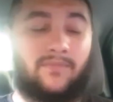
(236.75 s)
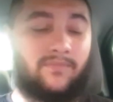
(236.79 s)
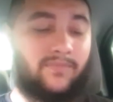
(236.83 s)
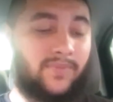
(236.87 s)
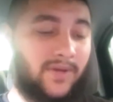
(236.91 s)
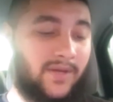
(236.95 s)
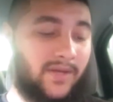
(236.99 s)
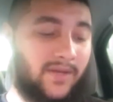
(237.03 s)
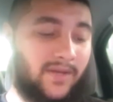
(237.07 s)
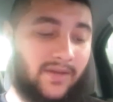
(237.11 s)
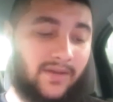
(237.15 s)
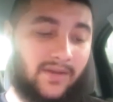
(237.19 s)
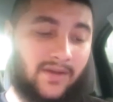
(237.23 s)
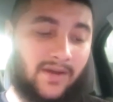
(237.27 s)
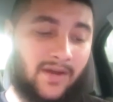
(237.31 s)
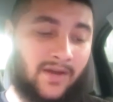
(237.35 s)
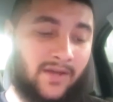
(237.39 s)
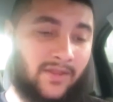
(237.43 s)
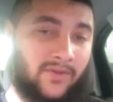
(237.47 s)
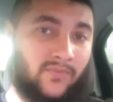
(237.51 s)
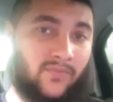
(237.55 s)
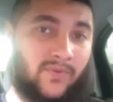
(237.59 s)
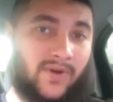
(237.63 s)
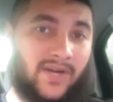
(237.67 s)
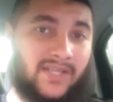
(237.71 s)
But
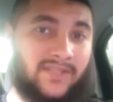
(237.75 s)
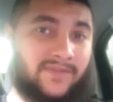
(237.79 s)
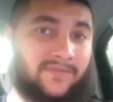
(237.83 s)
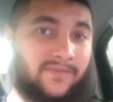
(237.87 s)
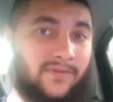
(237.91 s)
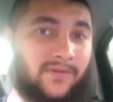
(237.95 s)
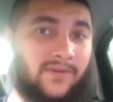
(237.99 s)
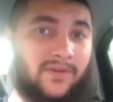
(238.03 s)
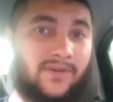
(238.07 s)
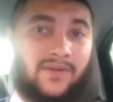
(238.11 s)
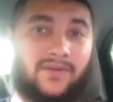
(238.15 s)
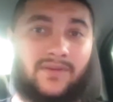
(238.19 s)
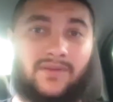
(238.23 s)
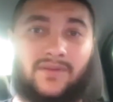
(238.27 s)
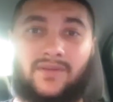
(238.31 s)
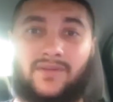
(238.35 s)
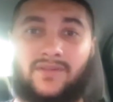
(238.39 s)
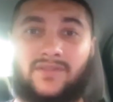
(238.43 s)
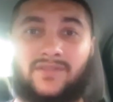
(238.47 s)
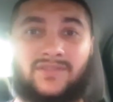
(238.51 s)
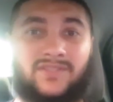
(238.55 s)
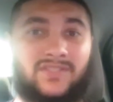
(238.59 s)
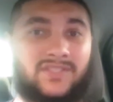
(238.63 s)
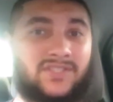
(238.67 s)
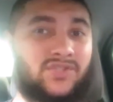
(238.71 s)
otherwise, for
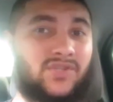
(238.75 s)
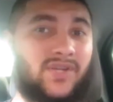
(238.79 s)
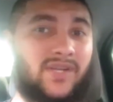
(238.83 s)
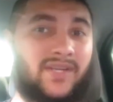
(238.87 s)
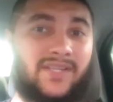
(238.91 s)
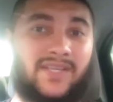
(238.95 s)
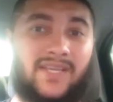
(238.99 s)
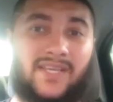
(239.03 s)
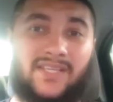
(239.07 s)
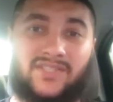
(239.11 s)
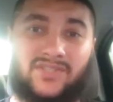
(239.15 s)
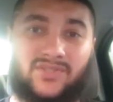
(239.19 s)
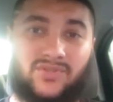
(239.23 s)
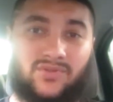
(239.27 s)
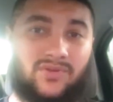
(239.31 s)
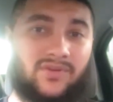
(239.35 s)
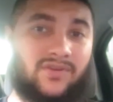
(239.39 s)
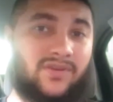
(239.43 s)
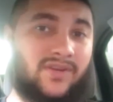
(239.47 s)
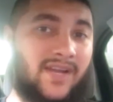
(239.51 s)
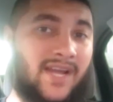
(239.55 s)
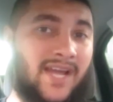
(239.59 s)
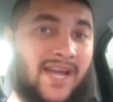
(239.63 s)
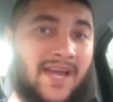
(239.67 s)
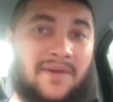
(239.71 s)
just trying to get
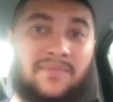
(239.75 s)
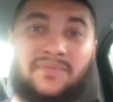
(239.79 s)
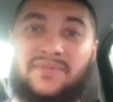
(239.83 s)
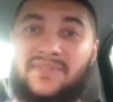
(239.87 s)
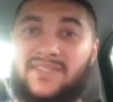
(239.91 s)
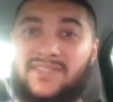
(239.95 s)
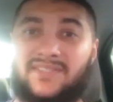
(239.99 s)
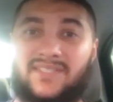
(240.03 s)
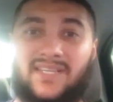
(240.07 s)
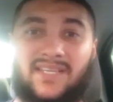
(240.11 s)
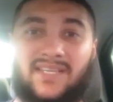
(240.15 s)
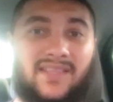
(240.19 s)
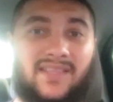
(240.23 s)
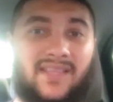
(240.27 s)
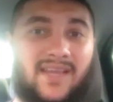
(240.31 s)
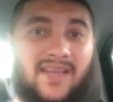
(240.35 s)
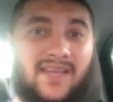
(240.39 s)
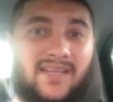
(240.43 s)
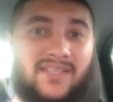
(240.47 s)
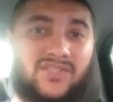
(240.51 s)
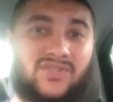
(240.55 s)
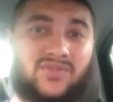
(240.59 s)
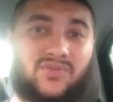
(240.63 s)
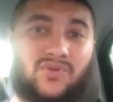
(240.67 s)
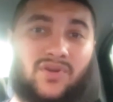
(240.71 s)
stronger abs, things
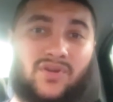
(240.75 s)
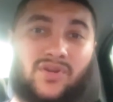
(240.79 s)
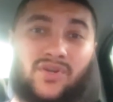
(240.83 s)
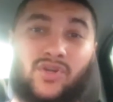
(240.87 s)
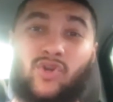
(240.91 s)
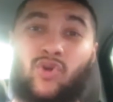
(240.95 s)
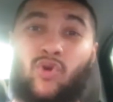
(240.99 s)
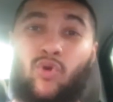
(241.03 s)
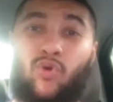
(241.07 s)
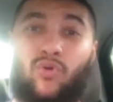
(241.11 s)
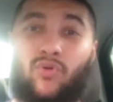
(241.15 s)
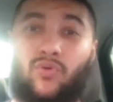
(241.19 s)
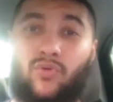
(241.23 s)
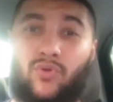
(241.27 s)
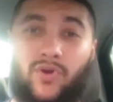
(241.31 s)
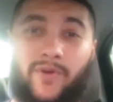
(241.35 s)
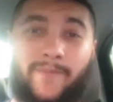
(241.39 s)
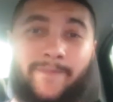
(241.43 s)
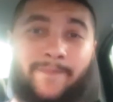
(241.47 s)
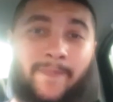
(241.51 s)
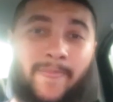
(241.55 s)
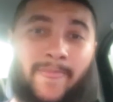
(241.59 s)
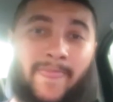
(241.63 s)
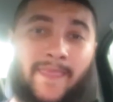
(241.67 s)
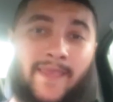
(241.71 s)
that, stronger
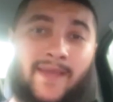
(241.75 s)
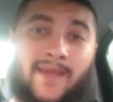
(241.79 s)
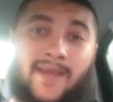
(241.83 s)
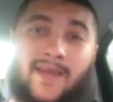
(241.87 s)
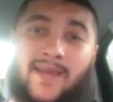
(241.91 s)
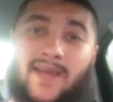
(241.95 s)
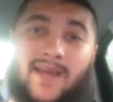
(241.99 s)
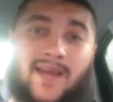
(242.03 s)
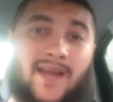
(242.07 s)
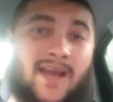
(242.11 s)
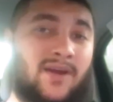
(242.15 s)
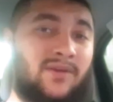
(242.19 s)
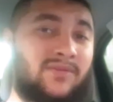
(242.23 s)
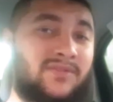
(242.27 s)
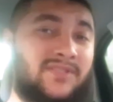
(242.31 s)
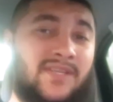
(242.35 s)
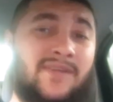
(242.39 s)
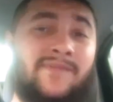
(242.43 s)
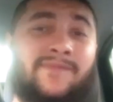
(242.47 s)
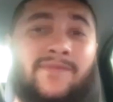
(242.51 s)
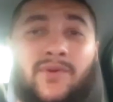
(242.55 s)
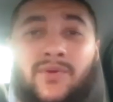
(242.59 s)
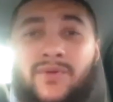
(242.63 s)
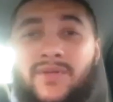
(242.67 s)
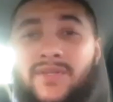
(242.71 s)
core, I would
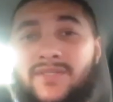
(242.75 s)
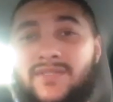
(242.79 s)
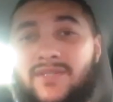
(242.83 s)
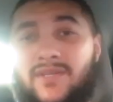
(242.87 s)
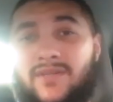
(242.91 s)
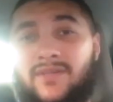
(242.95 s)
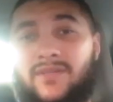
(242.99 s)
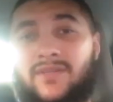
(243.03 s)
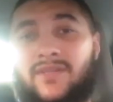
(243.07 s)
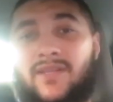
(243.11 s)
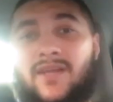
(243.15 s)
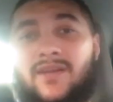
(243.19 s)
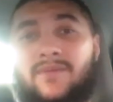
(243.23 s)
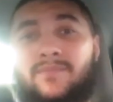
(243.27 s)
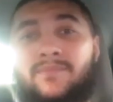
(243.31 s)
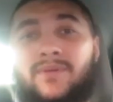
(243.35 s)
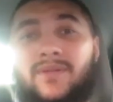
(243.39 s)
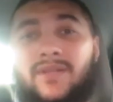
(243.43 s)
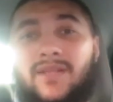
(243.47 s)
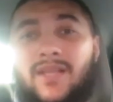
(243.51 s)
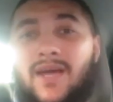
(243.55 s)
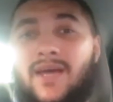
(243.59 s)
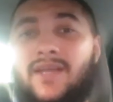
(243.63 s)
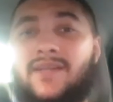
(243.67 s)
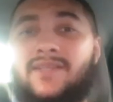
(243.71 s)
say focus on a lot of
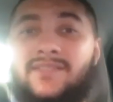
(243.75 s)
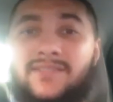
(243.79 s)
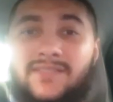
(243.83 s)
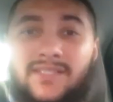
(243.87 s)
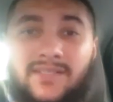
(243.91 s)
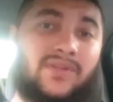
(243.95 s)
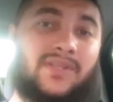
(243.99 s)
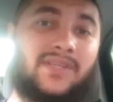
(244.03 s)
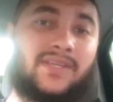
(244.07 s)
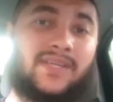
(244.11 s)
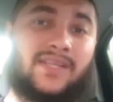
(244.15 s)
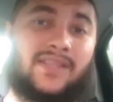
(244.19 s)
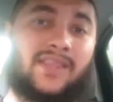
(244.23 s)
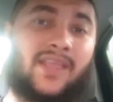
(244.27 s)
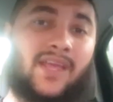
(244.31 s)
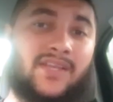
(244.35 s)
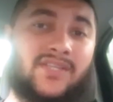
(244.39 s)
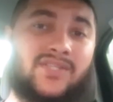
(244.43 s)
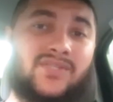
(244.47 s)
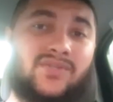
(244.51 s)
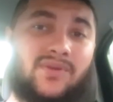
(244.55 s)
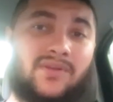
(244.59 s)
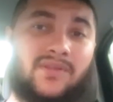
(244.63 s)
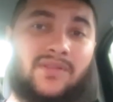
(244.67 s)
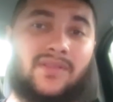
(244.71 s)
Pilates and really get
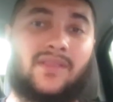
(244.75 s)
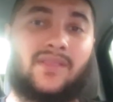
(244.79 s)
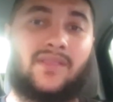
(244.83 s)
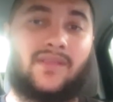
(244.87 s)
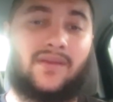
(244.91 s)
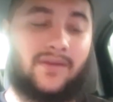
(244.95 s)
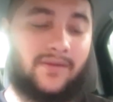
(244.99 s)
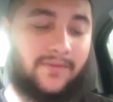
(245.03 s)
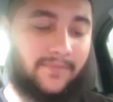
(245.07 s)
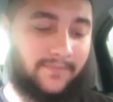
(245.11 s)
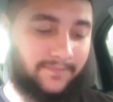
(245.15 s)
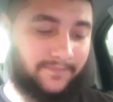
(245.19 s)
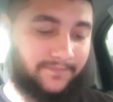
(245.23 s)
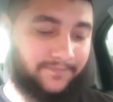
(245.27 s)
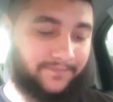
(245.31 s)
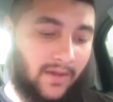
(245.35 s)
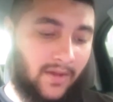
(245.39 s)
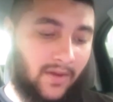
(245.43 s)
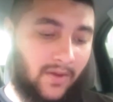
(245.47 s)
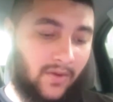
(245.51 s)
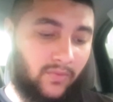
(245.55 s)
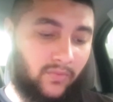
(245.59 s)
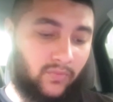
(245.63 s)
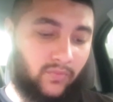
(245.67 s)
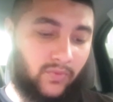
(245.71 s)
that strength in there.
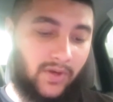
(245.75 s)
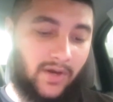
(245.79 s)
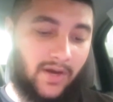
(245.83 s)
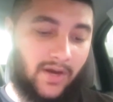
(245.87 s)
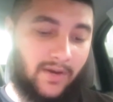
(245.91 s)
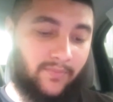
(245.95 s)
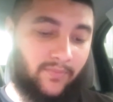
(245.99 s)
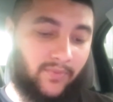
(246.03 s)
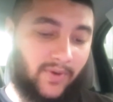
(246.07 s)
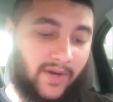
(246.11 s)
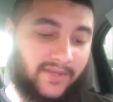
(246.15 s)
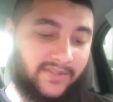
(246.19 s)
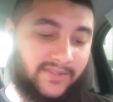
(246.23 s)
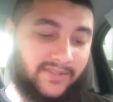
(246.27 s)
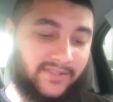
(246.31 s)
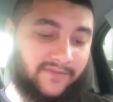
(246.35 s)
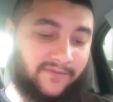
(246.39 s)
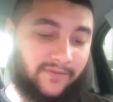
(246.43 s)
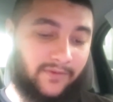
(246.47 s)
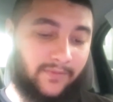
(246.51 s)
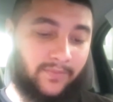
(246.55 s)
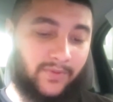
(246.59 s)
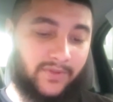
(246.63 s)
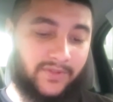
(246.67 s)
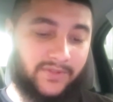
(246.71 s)
What are prices
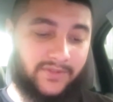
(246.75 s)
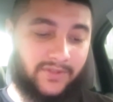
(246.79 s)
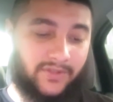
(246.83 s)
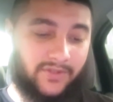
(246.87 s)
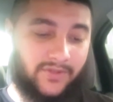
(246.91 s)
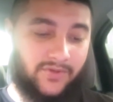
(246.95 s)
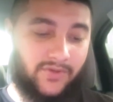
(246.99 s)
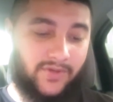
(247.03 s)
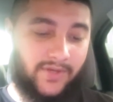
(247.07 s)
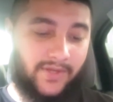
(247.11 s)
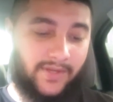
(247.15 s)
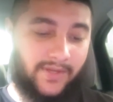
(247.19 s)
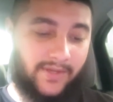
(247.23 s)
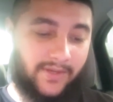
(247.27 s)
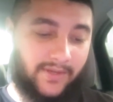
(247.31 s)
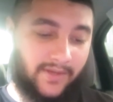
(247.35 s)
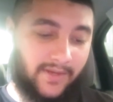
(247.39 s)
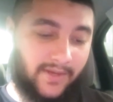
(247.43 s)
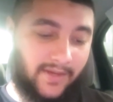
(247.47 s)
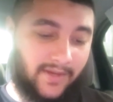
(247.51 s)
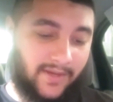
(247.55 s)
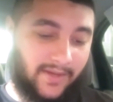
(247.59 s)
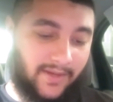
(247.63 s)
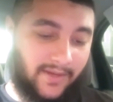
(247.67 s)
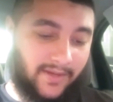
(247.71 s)
for personal training?
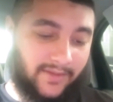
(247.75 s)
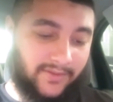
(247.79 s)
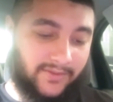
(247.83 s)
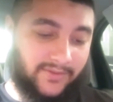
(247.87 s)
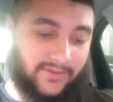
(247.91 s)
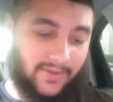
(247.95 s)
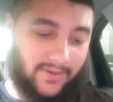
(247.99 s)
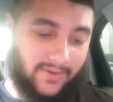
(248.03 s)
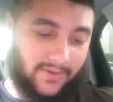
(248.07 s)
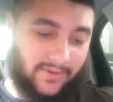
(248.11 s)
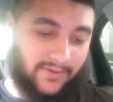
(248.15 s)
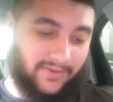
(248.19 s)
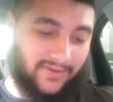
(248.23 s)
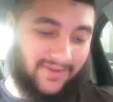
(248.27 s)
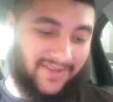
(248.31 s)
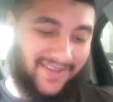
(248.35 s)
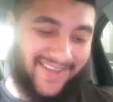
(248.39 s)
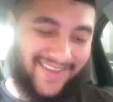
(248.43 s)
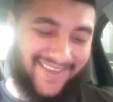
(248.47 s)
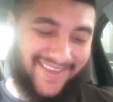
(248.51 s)
So